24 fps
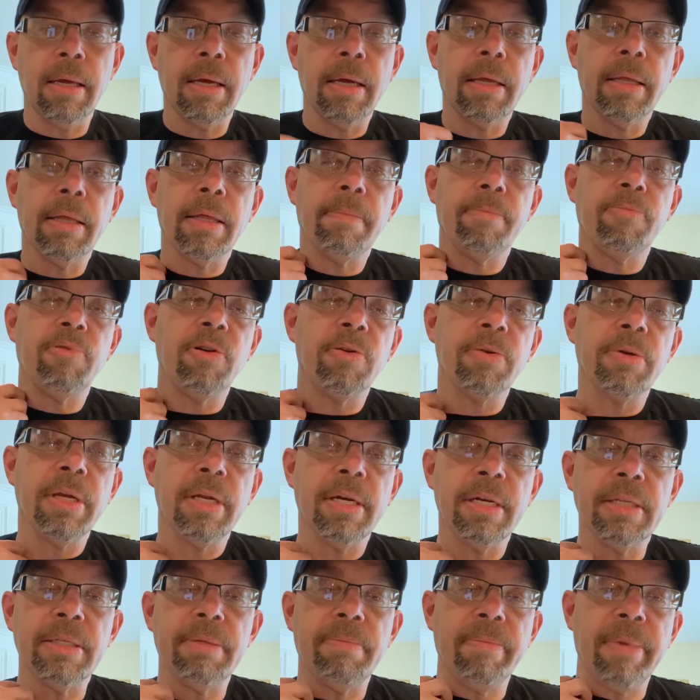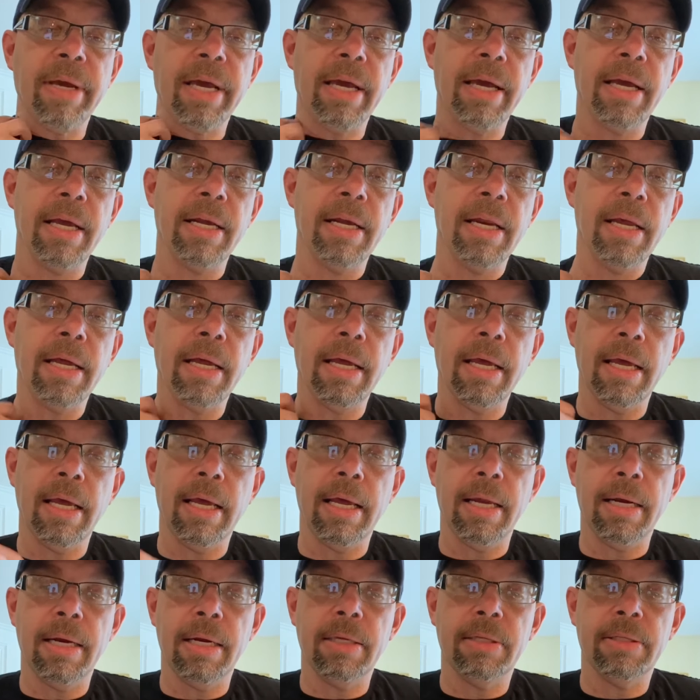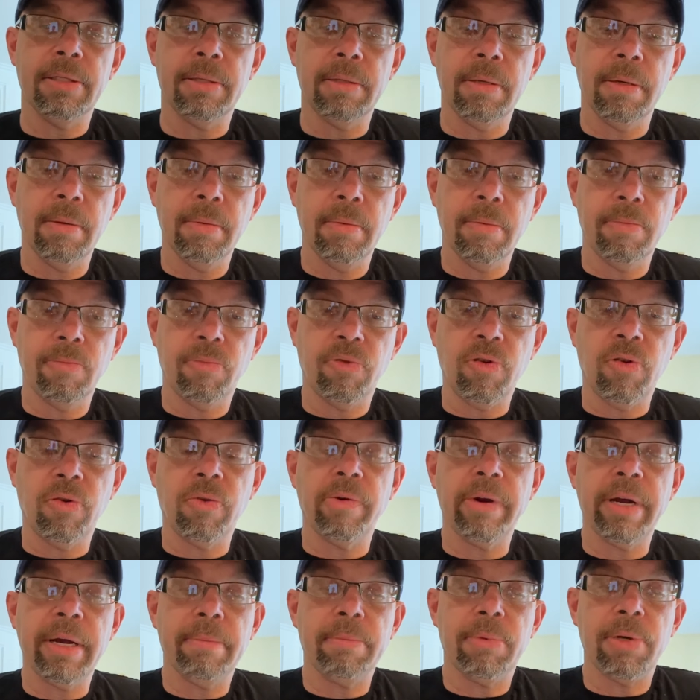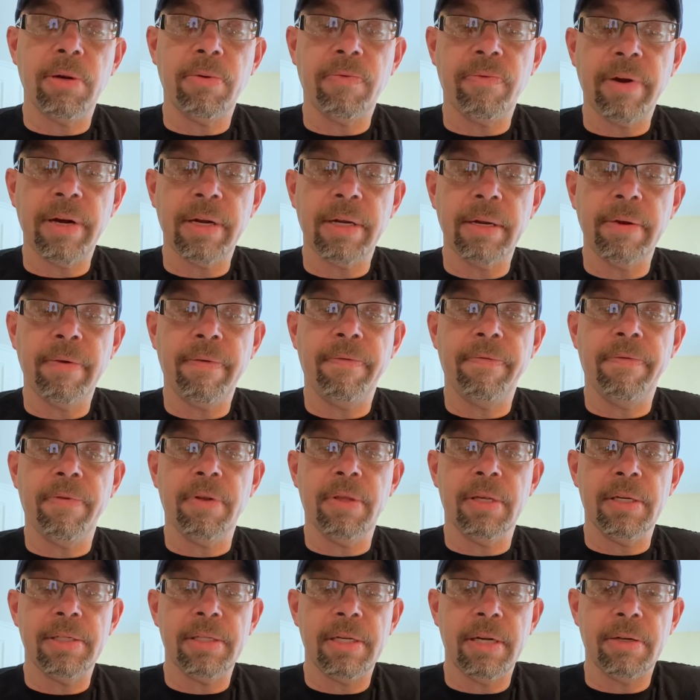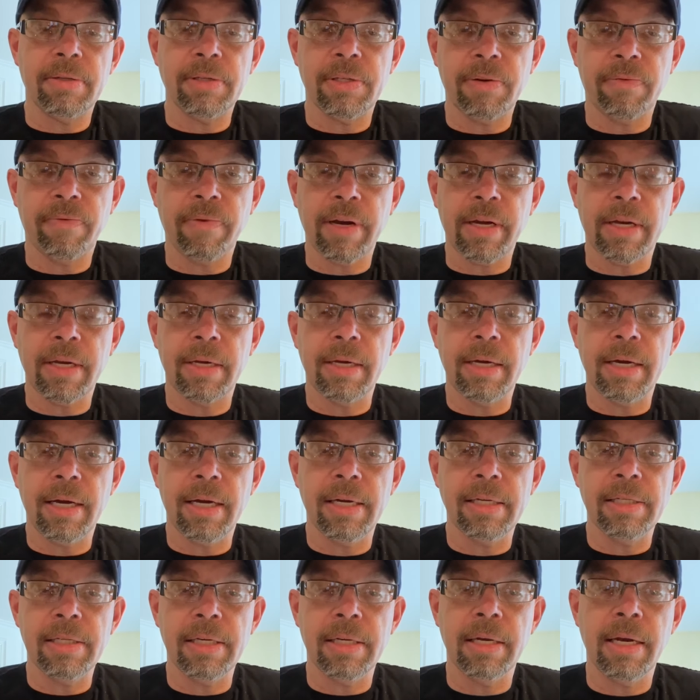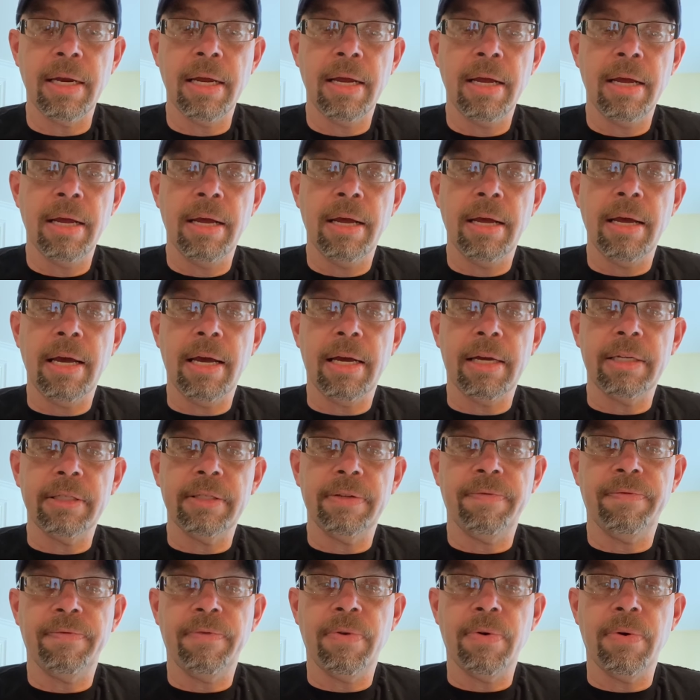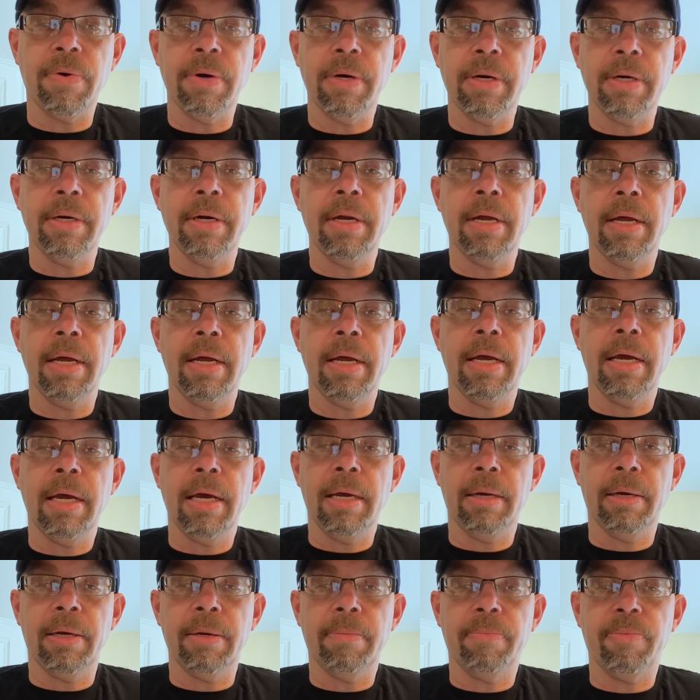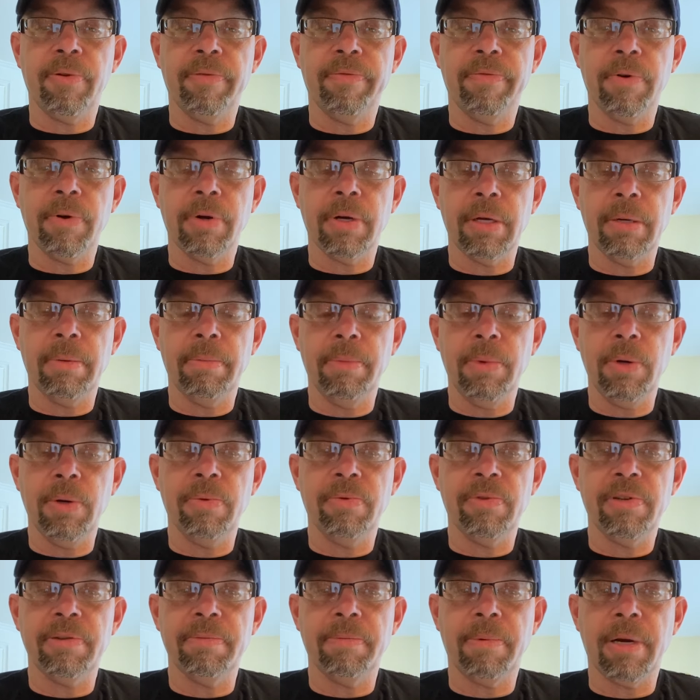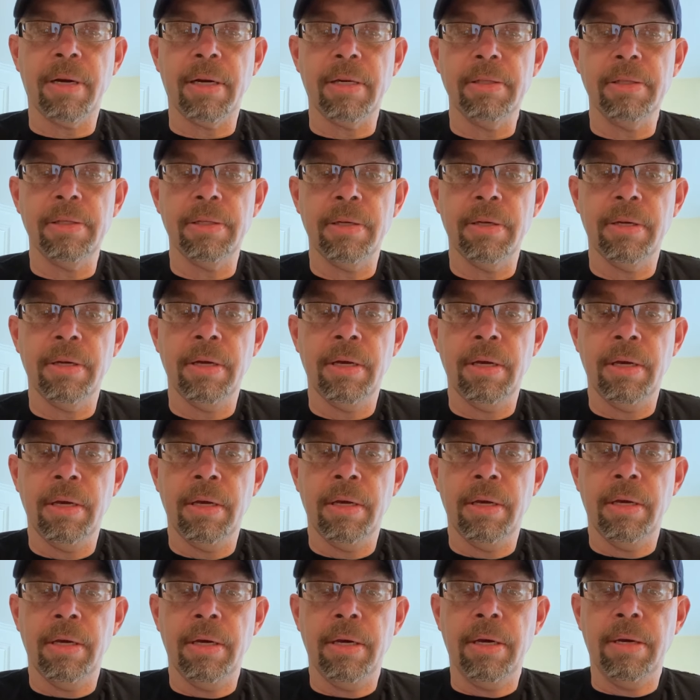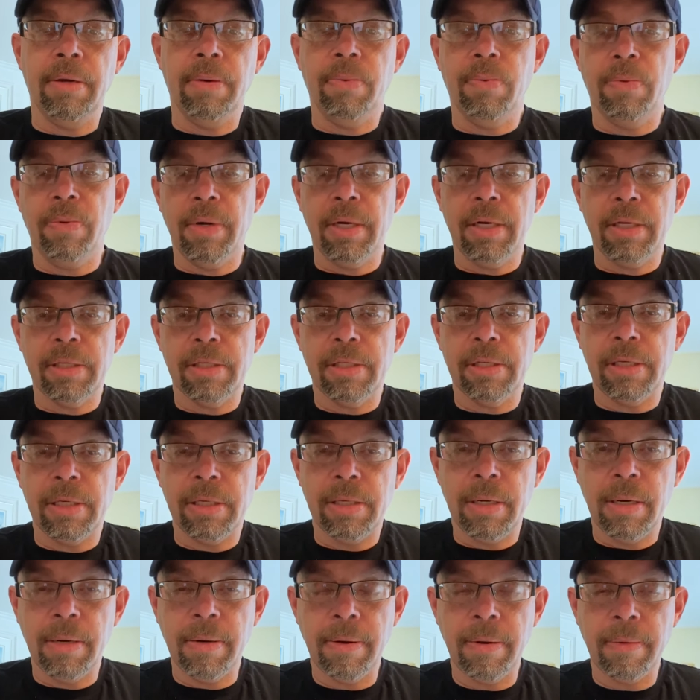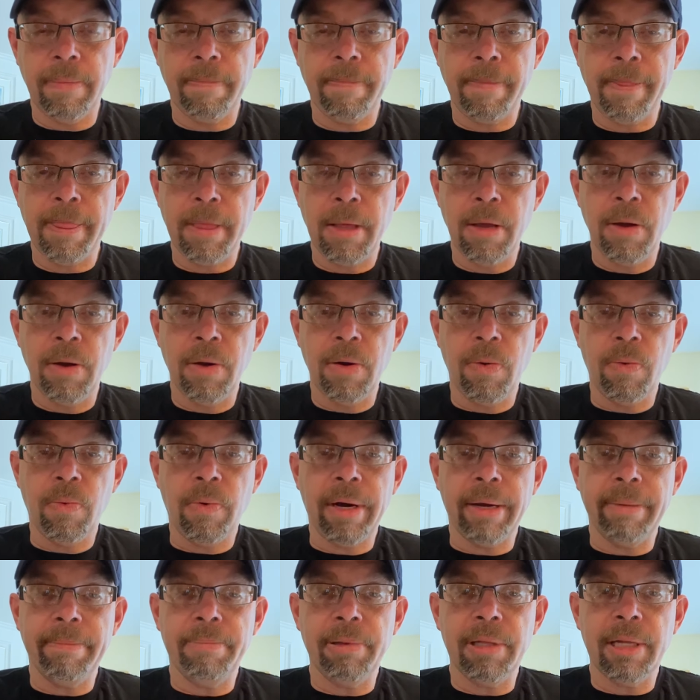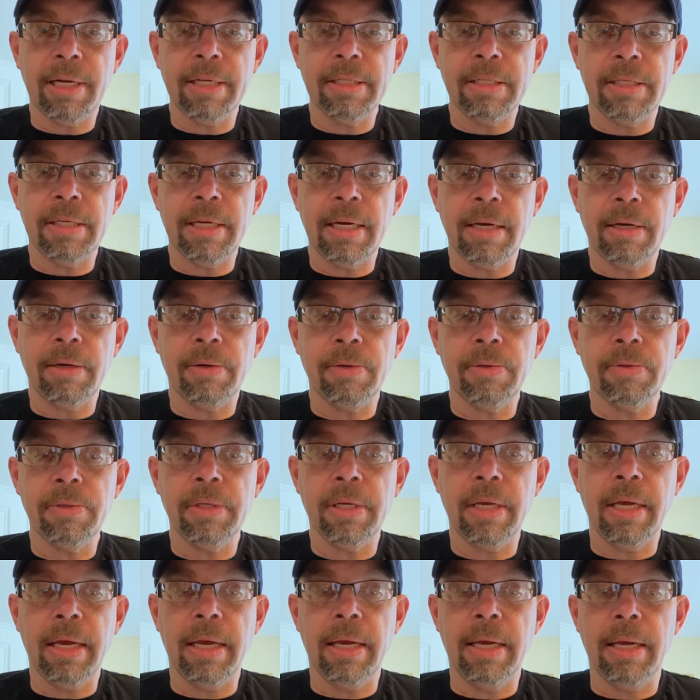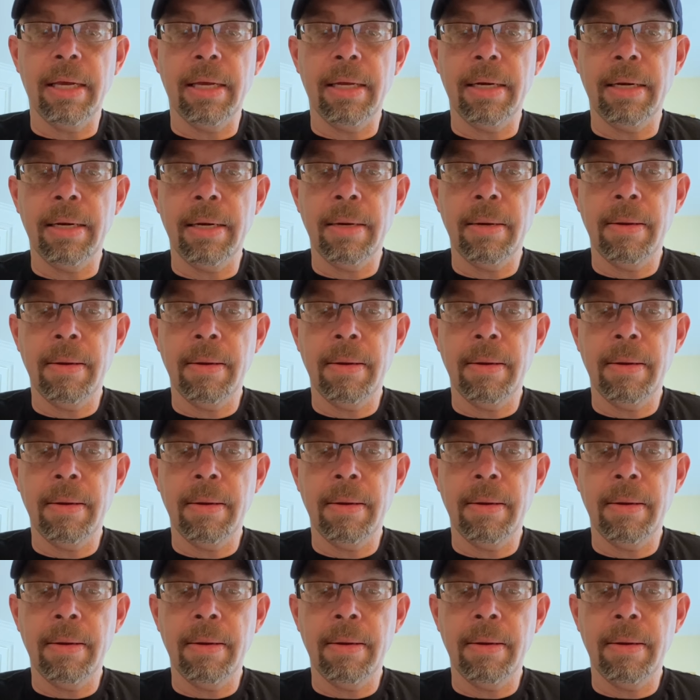the protein is made and it's programmed for the cells to recognize it as foreign and to provoke an immune response in which white blood cells and